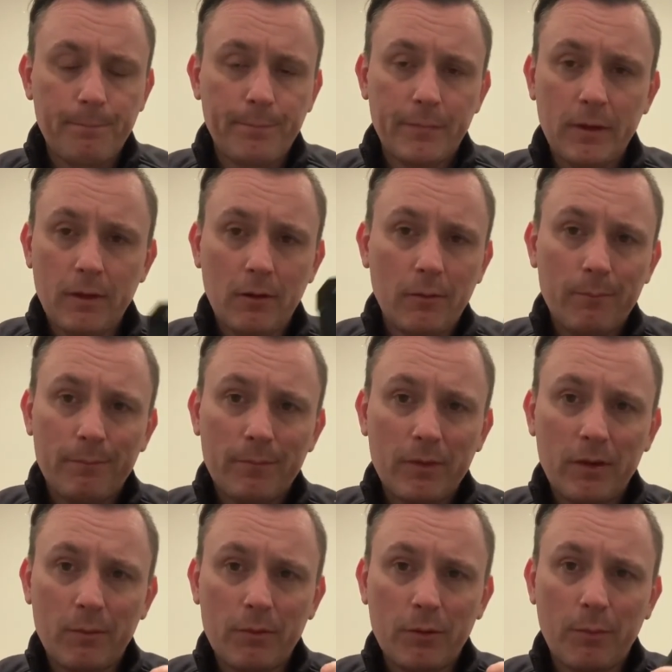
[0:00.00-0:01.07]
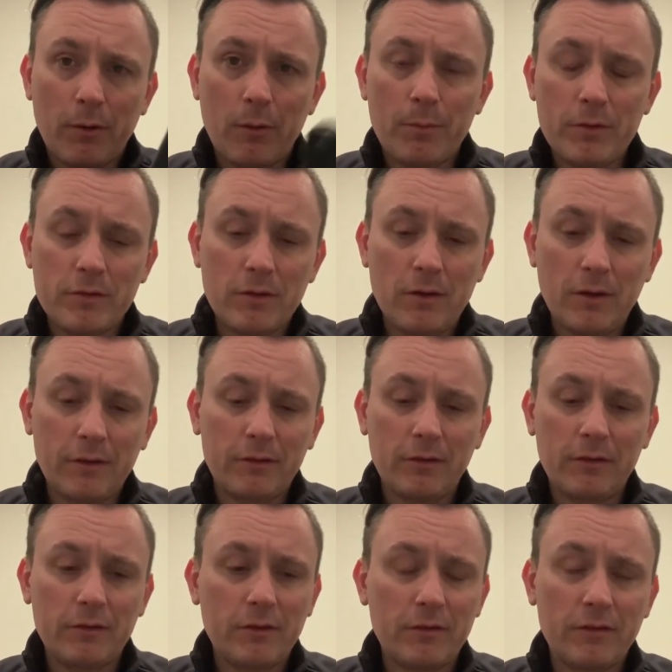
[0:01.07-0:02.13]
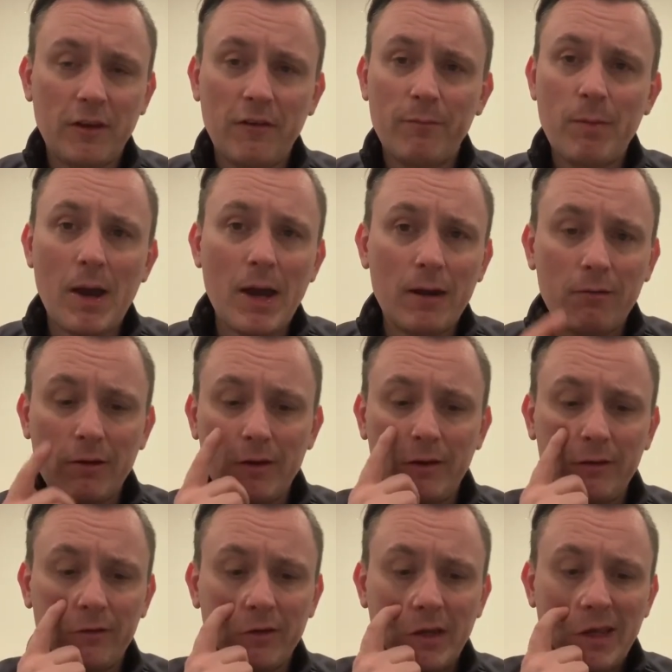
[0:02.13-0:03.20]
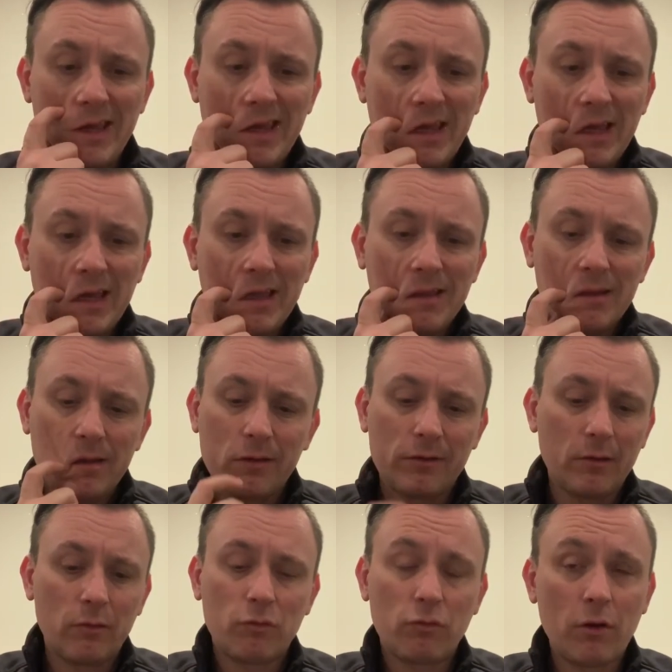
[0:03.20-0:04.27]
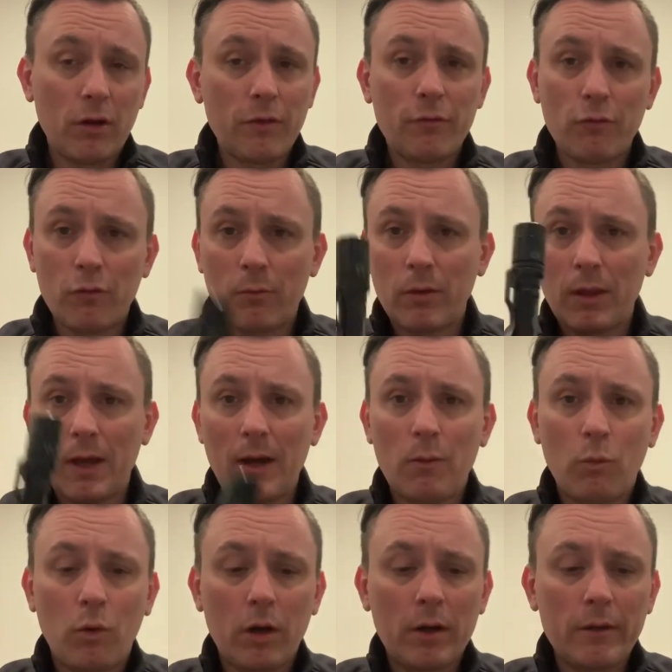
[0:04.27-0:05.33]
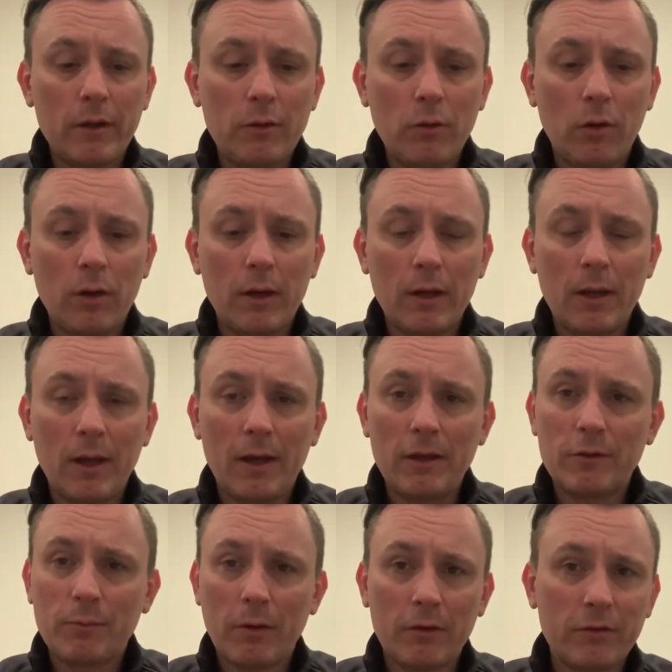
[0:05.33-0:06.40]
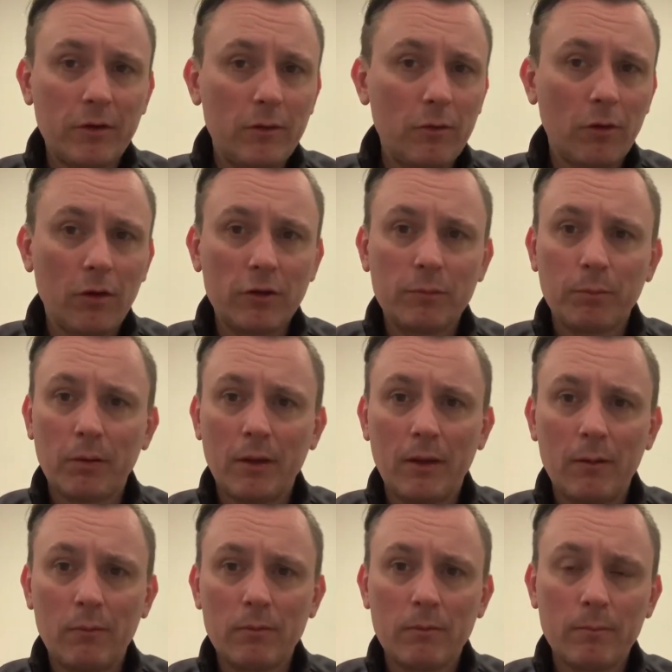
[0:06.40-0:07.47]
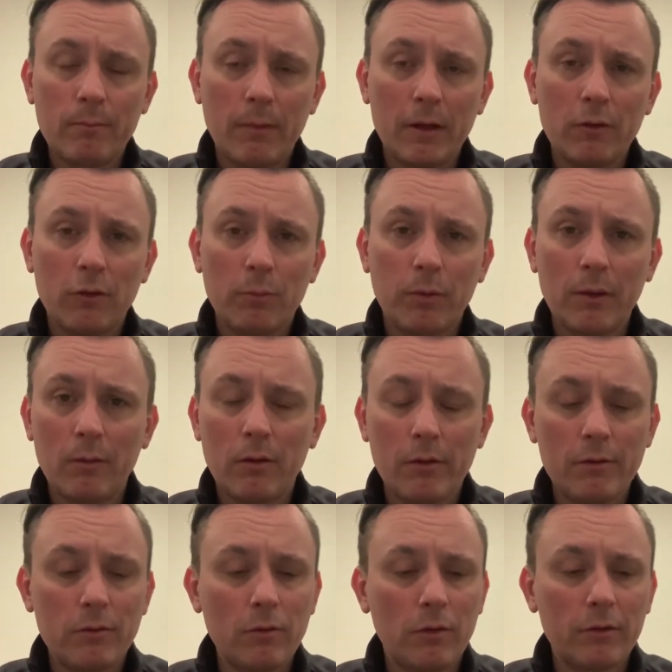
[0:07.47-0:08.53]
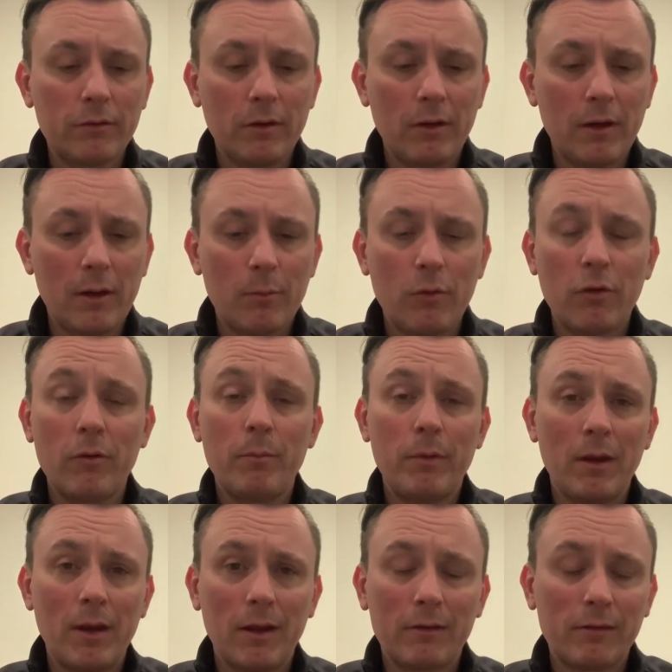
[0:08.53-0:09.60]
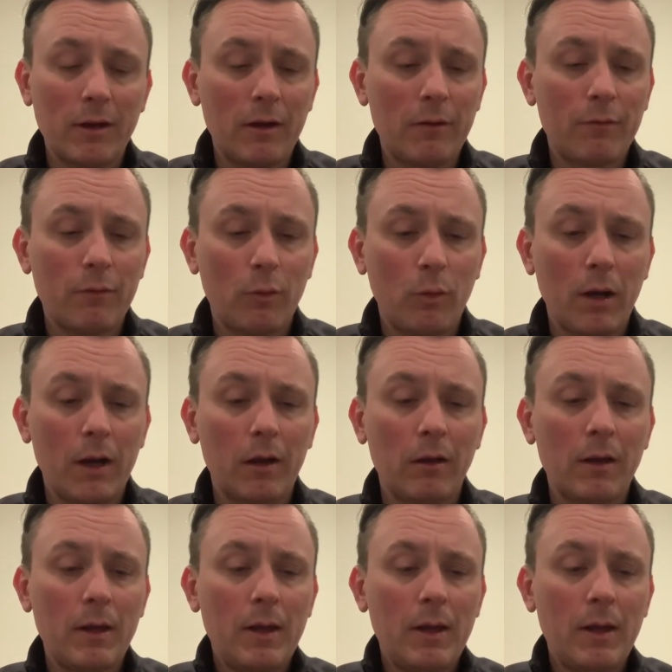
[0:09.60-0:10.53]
the purpose in this is to save batteries, because I was running through them a lot, walking the dog at night, especially my dog playing with other dogs in the neighborhood and being outside for a while.